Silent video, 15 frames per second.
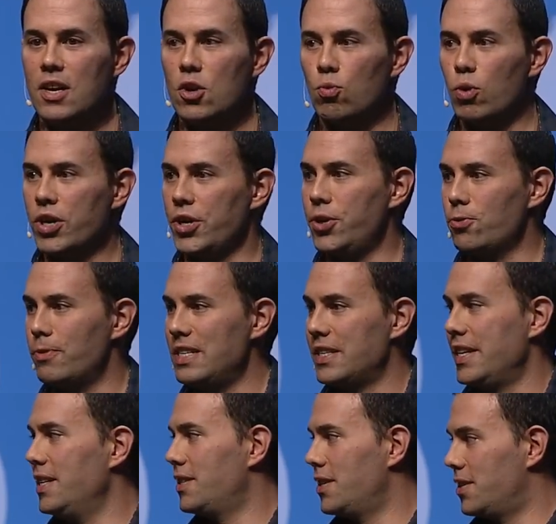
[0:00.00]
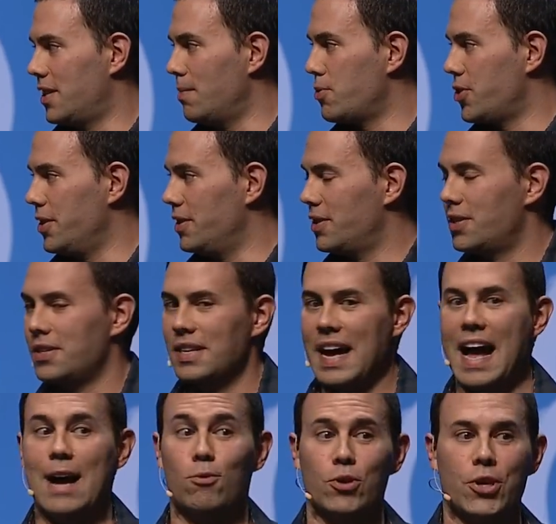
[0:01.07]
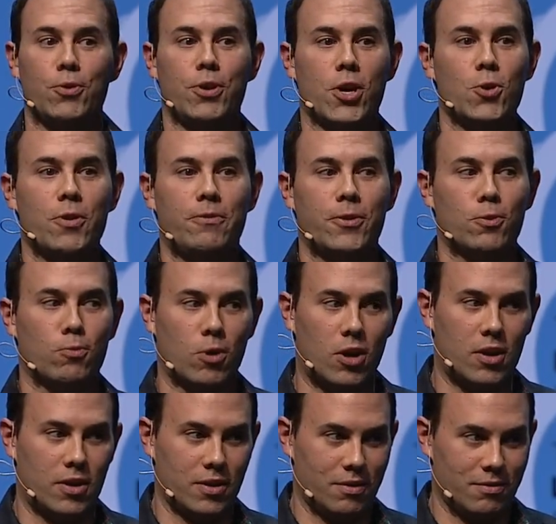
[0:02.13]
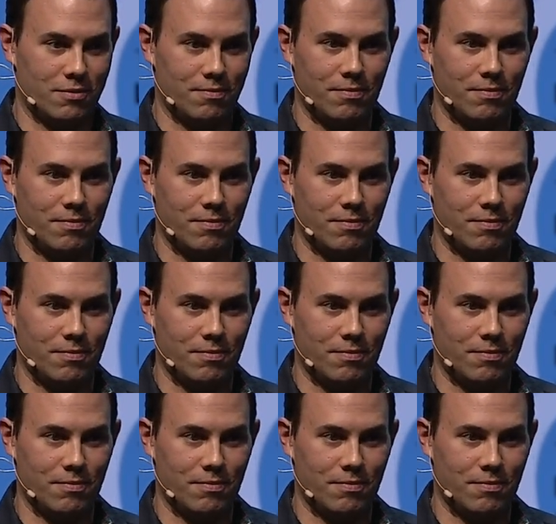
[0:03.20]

what are your riskiest assumptions? How will you know if you're wrong?